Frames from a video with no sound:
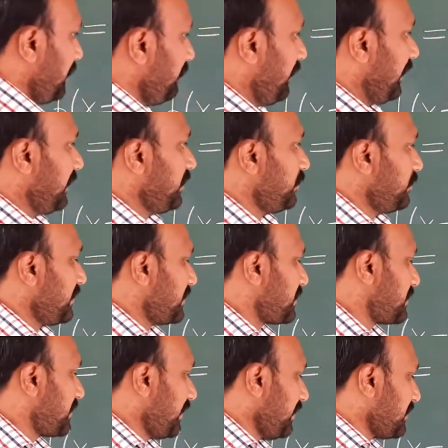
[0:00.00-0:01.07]
value is
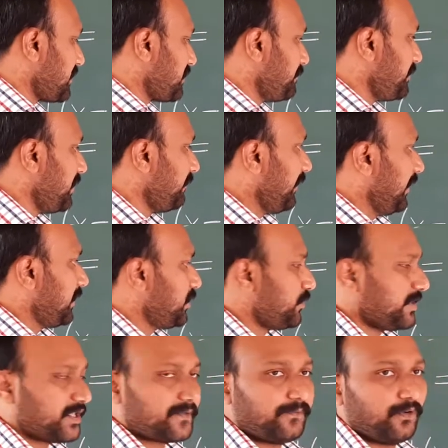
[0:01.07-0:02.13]
6, B value
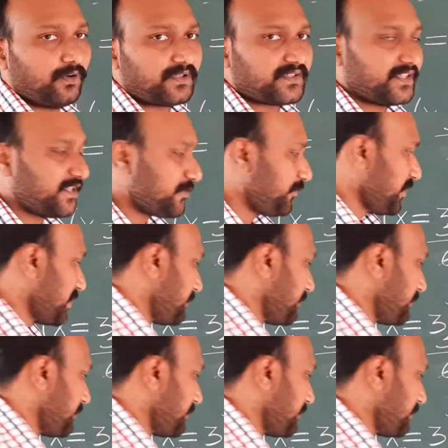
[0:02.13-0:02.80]
is 4, 6 plus